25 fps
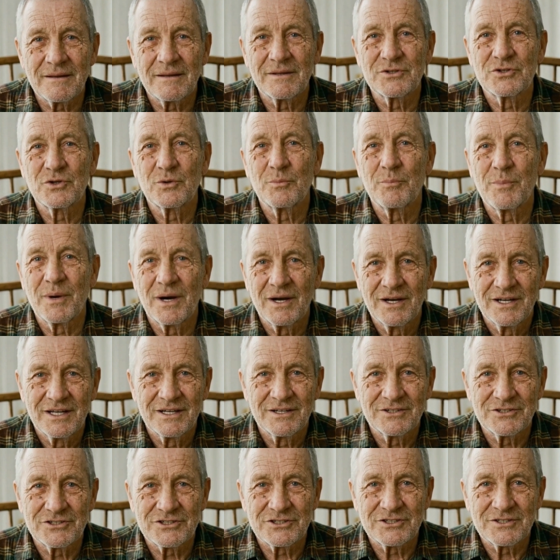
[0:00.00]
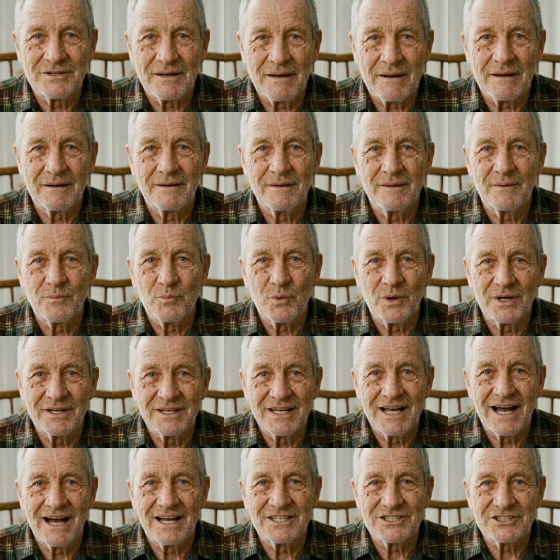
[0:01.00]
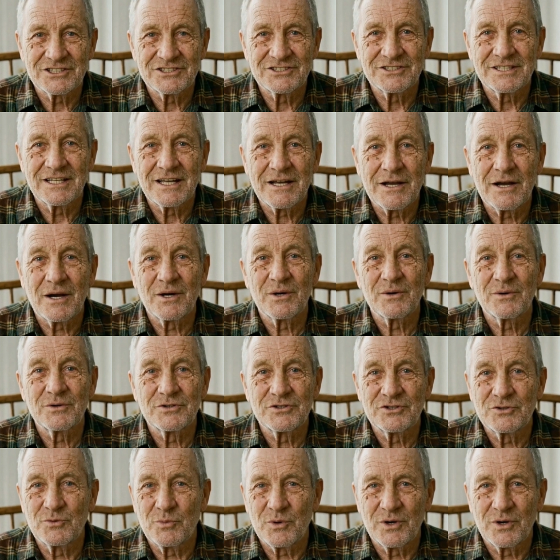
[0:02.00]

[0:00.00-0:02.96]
2 buckets. One catches the adults,